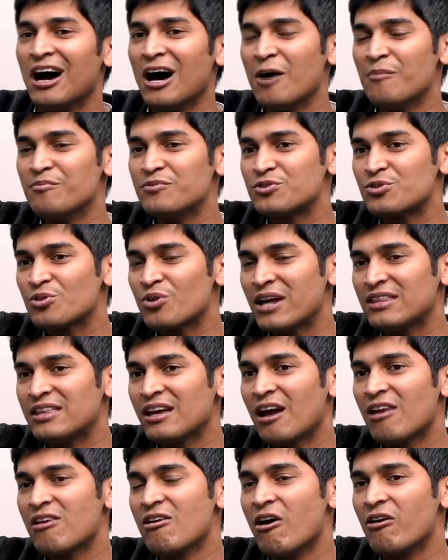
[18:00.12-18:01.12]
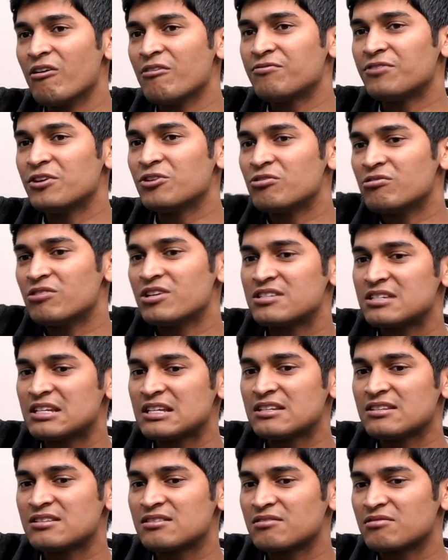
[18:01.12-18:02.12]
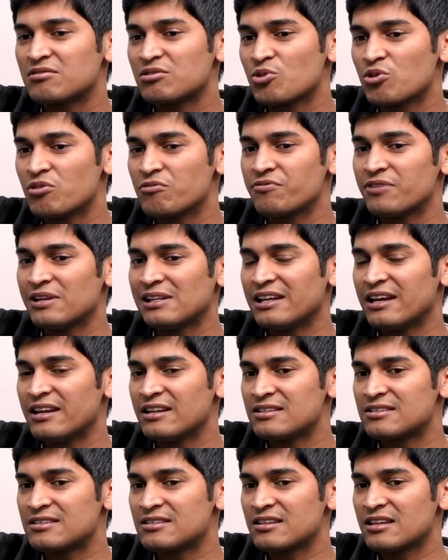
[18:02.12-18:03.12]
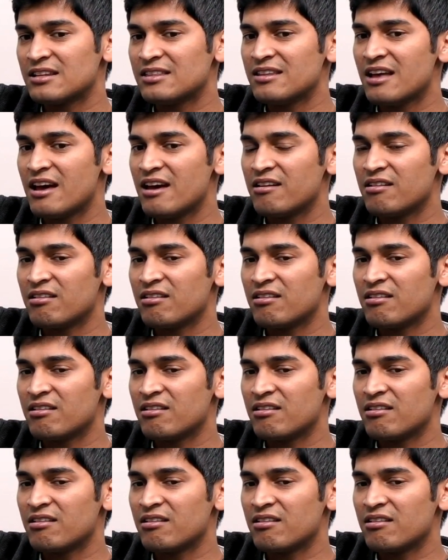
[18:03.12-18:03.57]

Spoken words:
So I think a lot of the universities don't feel that it's in their